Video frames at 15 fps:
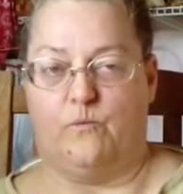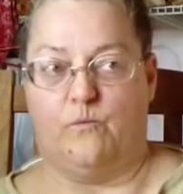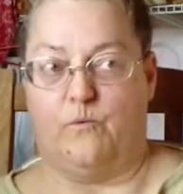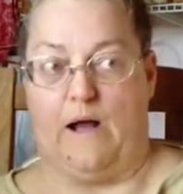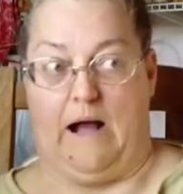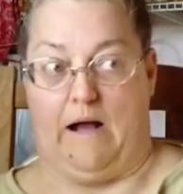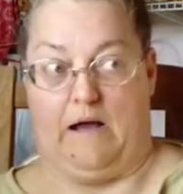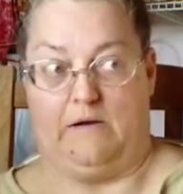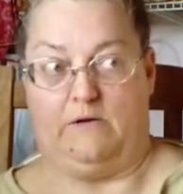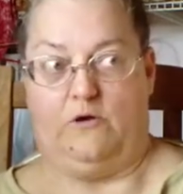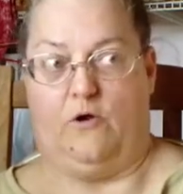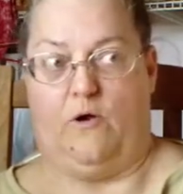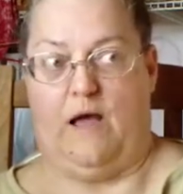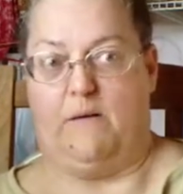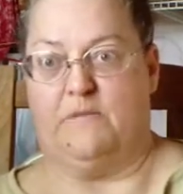wow, I don't
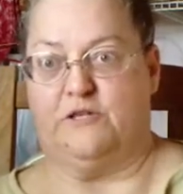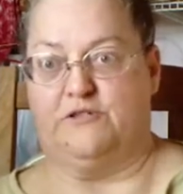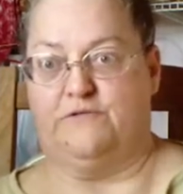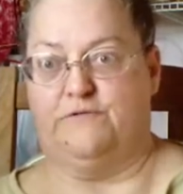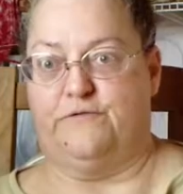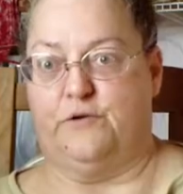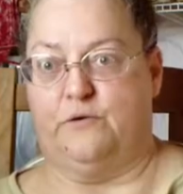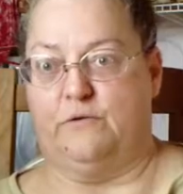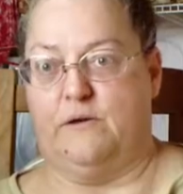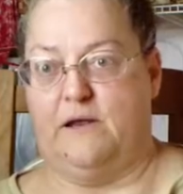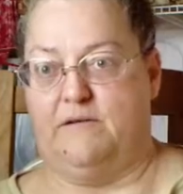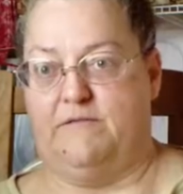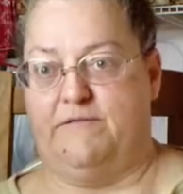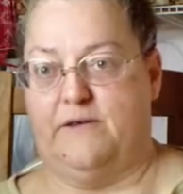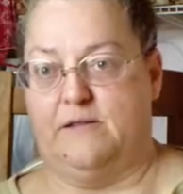know how much food
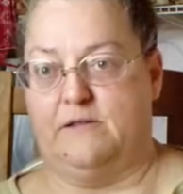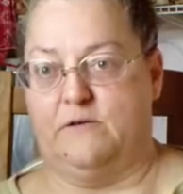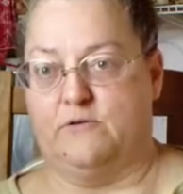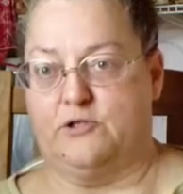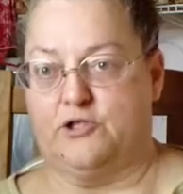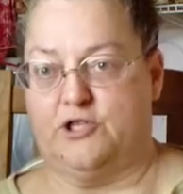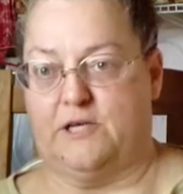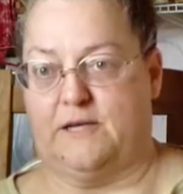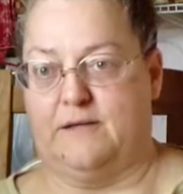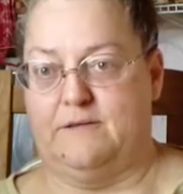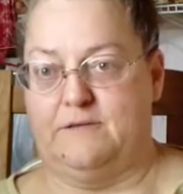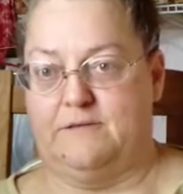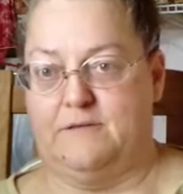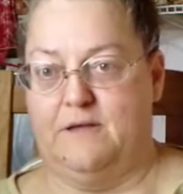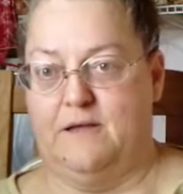I'd fed those
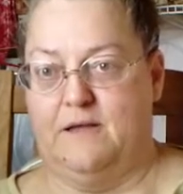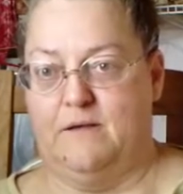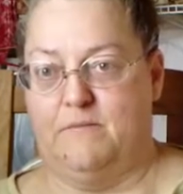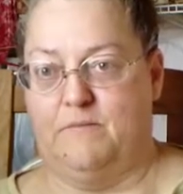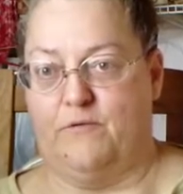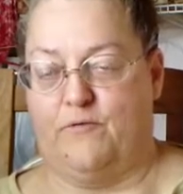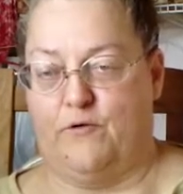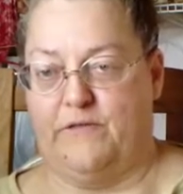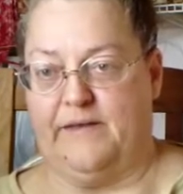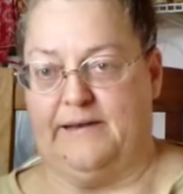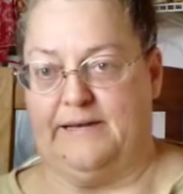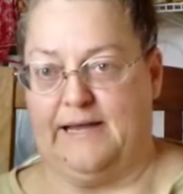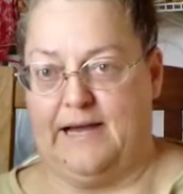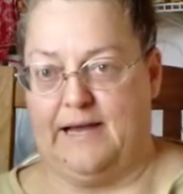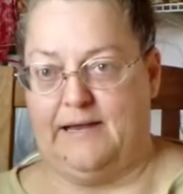chickens before they
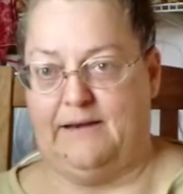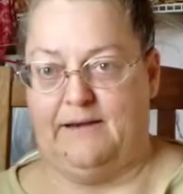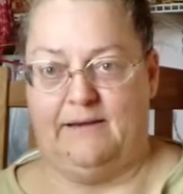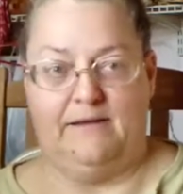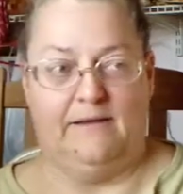died.